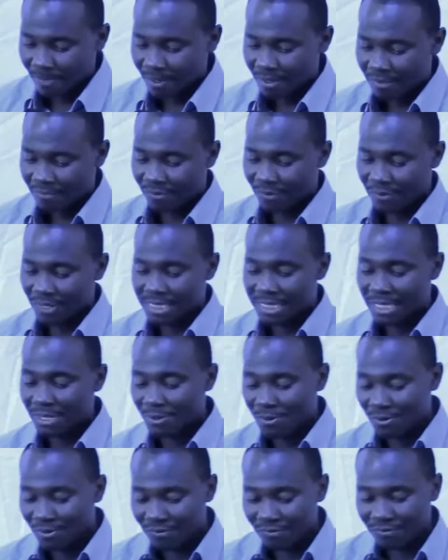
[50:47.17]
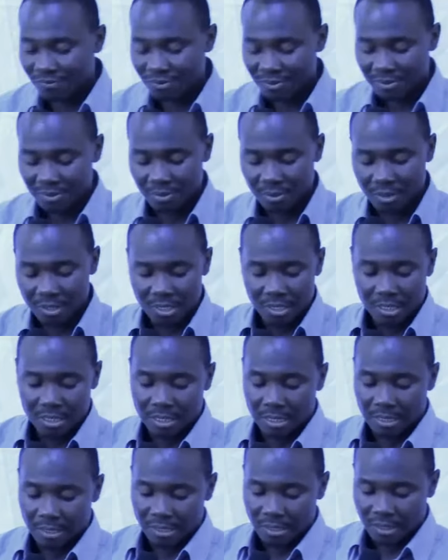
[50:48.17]
for the sake of
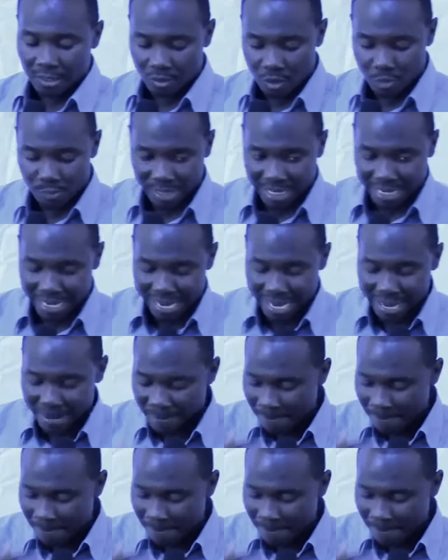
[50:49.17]
open air.